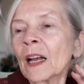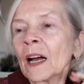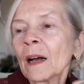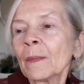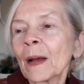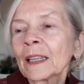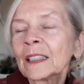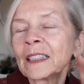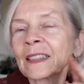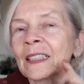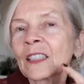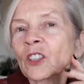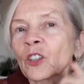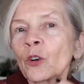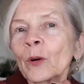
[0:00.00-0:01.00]
and it's
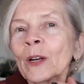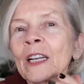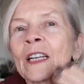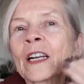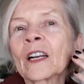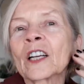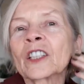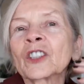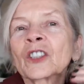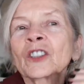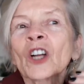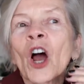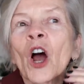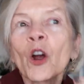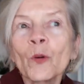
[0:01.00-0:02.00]
in a green, and I
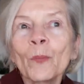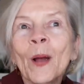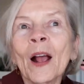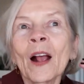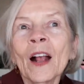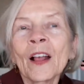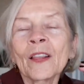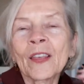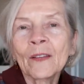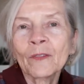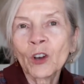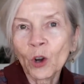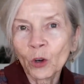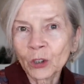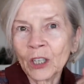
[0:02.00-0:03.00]
just hope
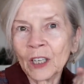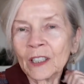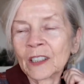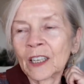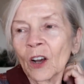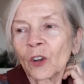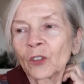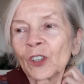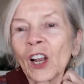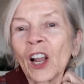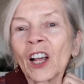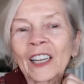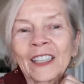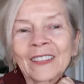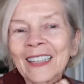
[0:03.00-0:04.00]
they've got it.
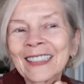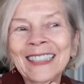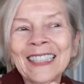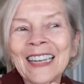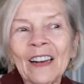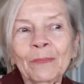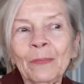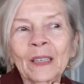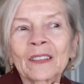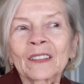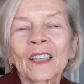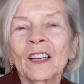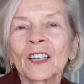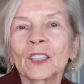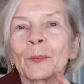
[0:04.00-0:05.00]
Online they didn't have my
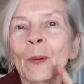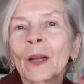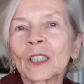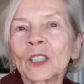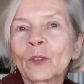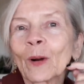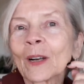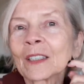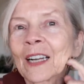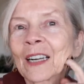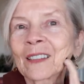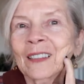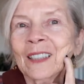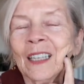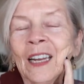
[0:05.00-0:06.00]
size, but I'm gonna run
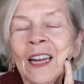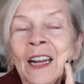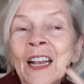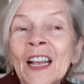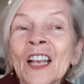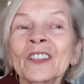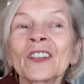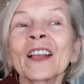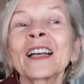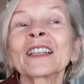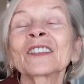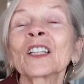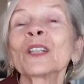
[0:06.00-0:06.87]
down and see. So that's